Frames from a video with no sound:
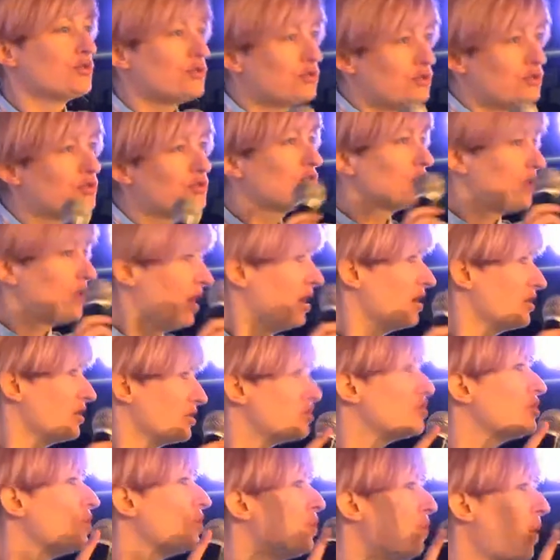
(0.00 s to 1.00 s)
like
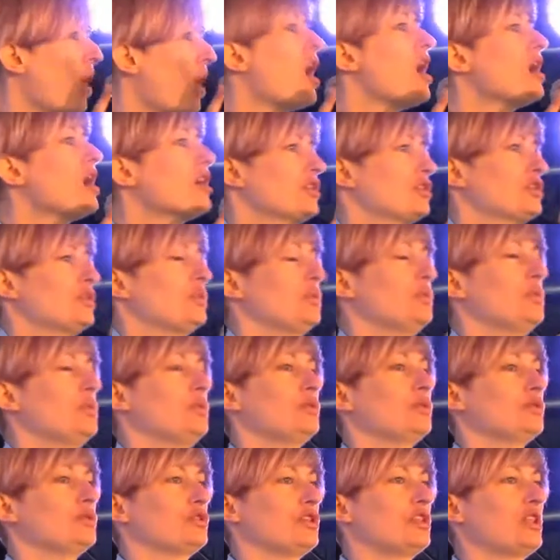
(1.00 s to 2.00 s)
to work
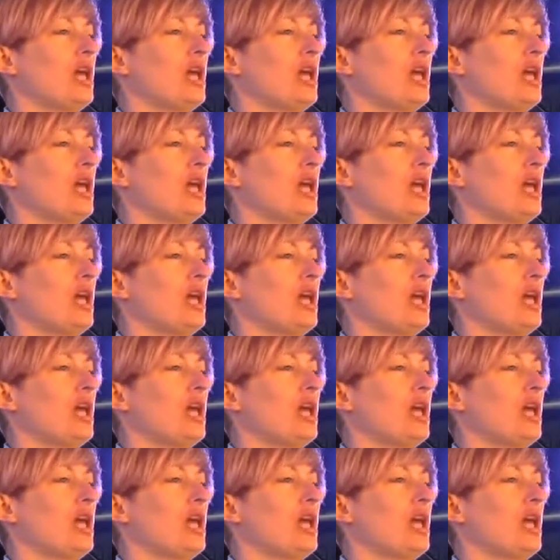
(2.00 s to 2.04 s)
towards, and